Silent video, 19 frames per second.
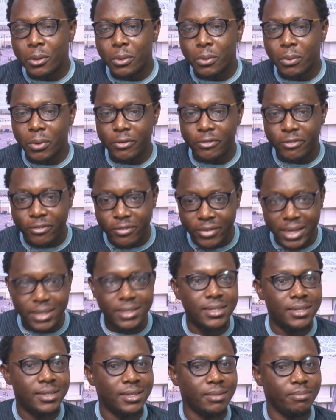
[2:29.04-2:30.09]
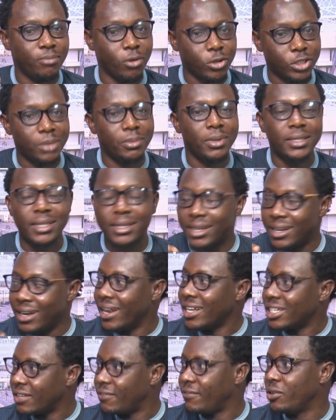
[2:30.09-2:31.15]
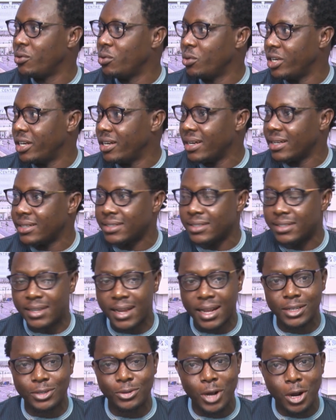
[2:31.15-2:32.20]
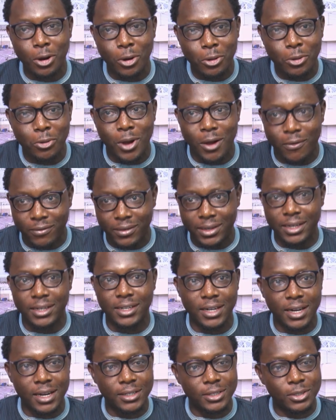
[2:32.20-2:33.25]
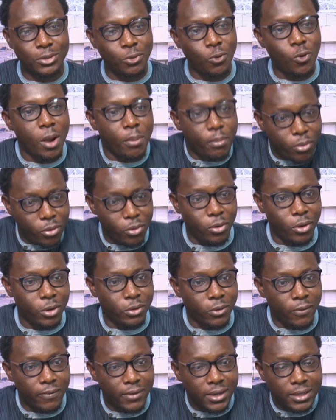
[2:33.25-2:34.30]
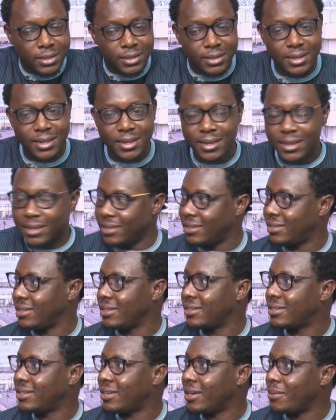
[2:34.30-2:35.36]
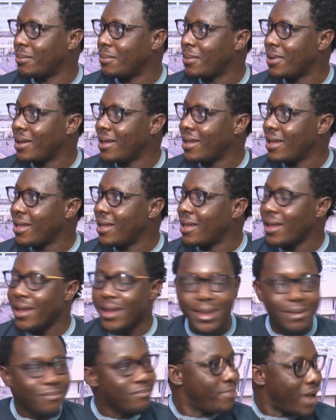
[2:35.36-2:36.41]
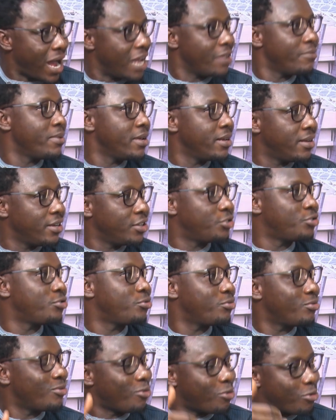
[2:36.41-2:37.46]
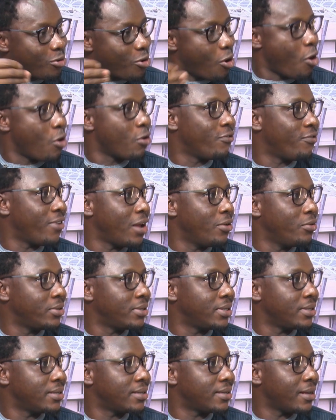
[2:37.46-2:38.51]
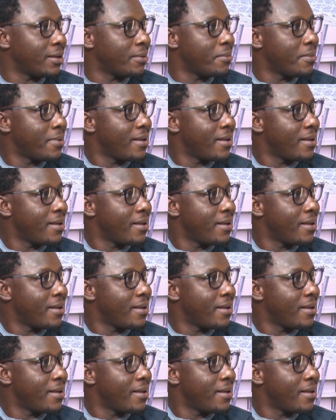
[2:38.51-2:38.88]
we face the possibility the next few years that you are going to have teachers who are product of this system imbibing this wrong value system,